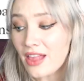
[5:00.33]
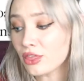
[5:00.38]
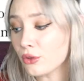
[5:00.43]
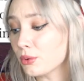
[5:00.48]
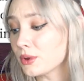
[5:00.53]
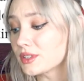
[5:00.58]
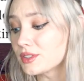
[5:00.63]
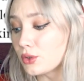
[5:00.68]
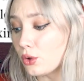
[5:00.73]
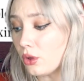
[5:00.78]
and the
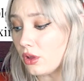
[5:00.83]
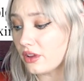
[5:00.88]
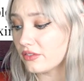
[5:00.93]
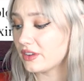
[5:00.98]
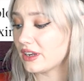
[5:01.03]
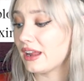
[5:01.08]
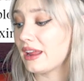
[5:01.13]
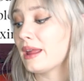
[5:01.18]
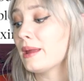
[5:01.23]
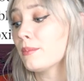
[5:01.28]
result of
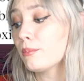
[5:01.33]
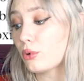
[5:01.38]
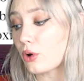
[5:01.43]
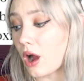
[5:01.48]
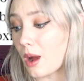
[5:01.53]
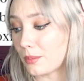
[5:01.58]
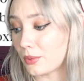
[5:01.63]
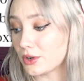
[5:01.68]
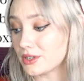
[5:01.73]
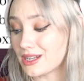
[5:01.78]
an
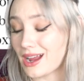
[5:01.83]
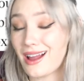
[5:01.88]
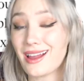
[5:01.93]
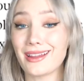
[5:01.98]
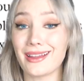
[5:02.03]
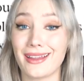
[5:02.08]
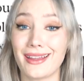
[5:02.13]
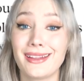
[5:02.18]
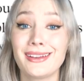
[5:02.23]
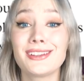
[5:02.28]
improper
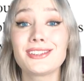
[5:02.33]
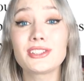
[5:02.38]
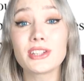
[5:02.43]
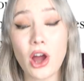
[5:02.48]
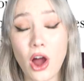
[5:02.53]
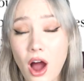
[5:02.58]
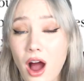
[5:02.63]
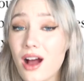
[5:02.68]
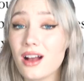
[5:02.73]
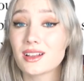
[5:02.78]
diet in a
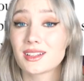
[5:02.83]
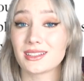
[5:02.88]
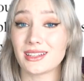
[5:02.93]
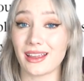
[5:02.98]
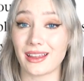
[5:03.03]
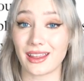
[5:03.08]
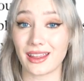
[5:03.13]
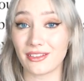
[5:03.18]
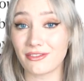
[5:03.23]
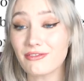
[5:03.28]

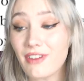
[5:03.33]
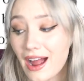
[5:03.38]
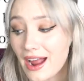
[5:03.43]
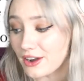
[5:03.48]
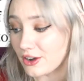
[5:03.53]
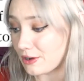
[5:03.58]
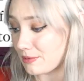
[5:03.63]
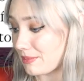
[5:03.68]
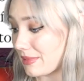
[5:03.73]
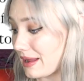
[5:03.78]
toxic
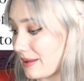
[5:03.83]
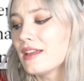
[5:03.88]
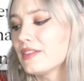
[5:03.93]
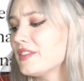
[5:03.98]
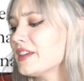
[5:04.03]
environment.